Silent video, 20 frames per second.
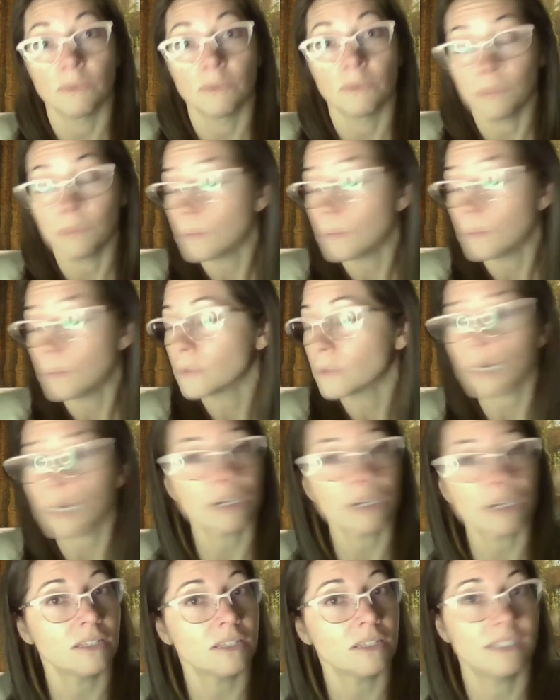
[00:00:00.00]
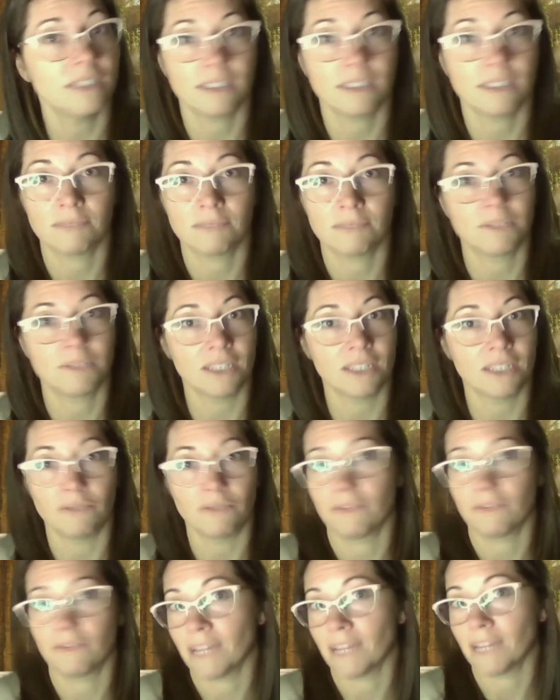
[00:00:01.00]
We won't talk that it's sun
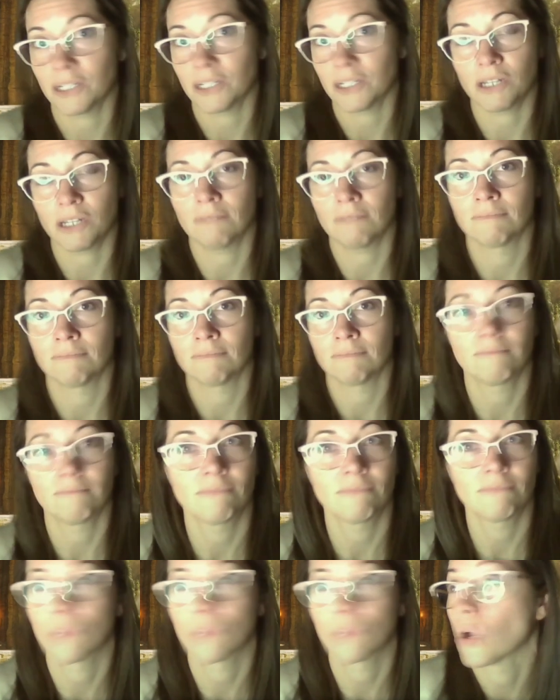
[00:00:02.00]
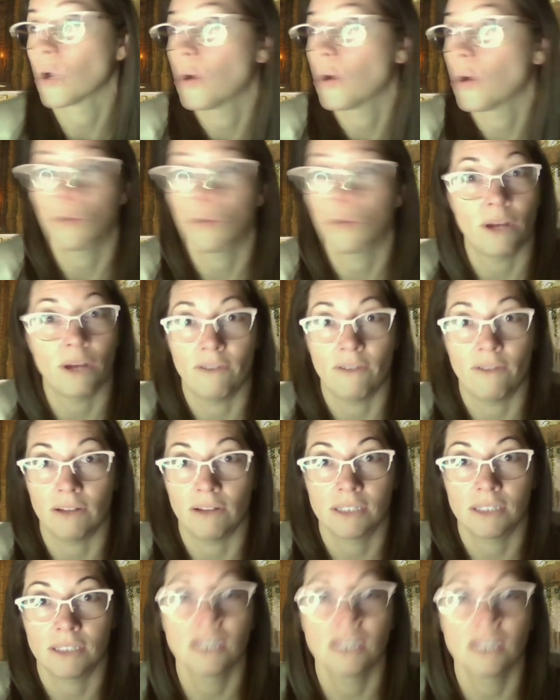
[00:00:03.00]
reflection or whatever
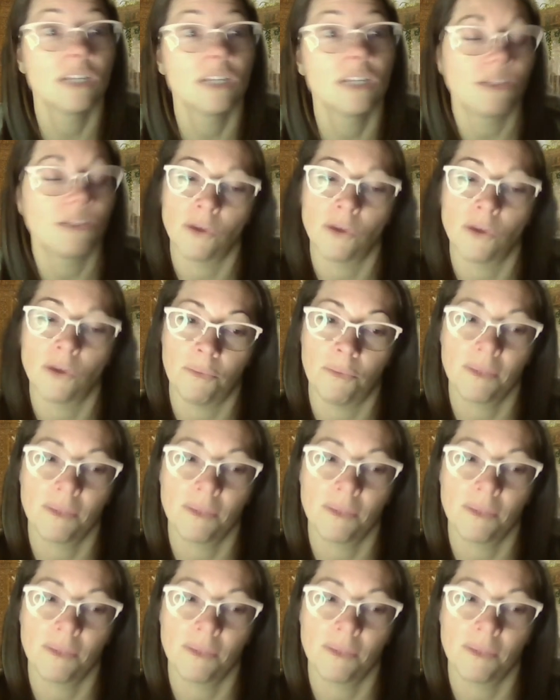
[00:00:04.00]
else. No.